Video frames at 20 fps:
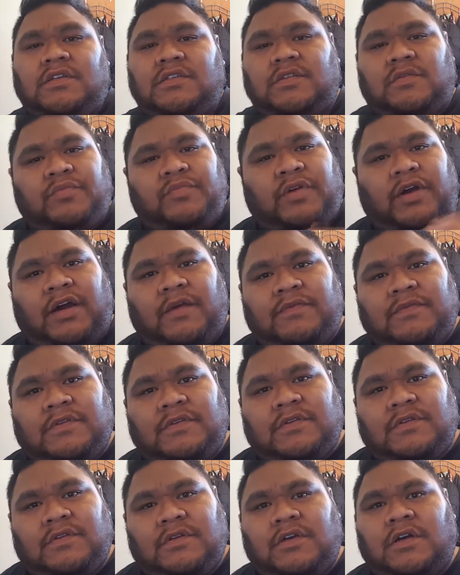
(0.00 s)
Some
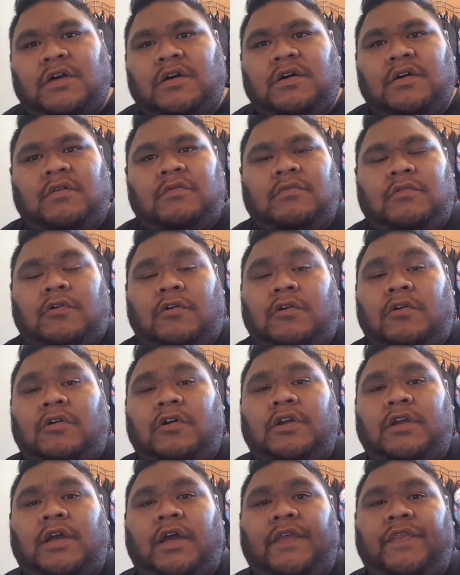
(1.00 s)
pops,
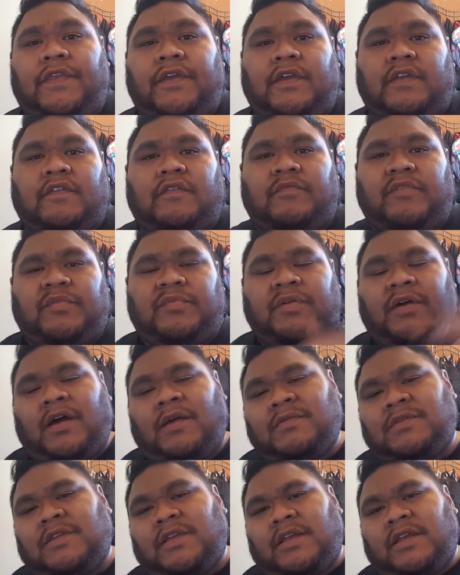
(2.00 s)
or I think it's gonna be pops